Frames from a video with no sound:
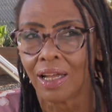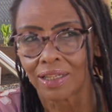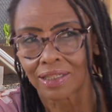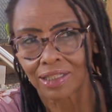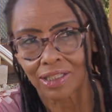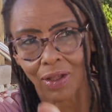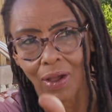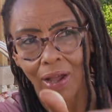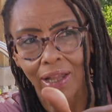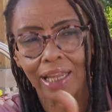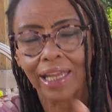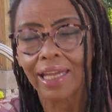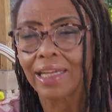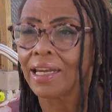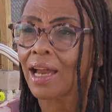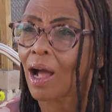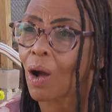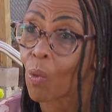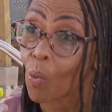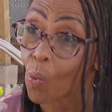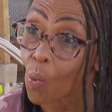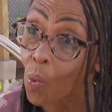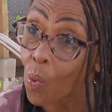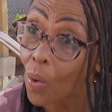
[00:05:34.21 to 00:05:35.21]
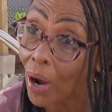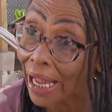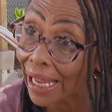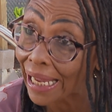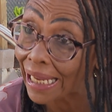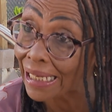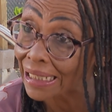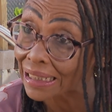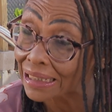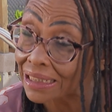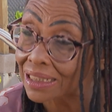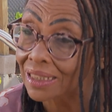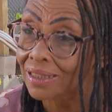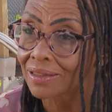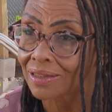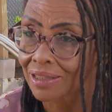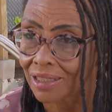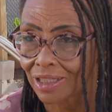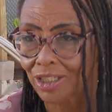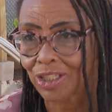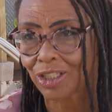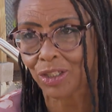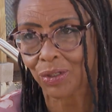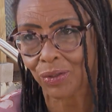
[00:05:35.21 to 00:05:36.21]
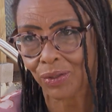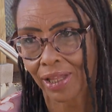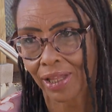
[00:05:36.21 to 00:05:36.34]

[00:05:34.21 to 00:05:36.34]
So I cannot wait to do